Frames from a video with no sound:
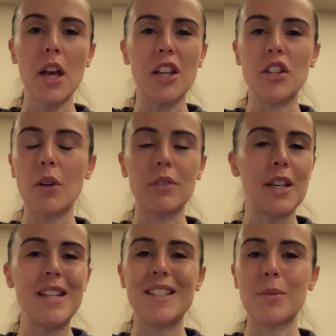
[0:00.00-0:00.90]
You don't
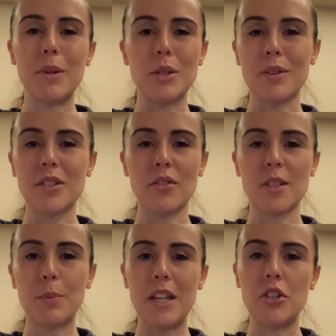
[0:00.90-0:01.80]
need to be doing sort of
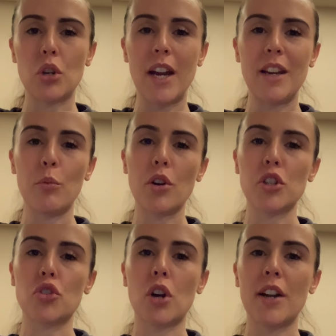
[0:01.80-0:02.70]
speed training whilst
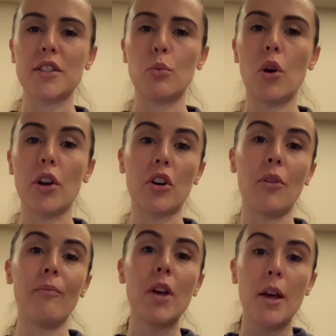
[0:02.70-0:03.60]
you're trying to work
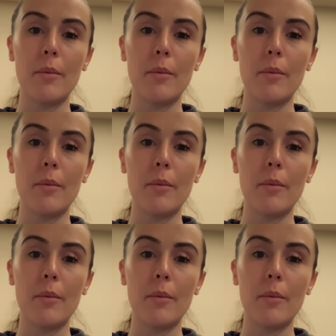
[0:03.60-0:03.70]
on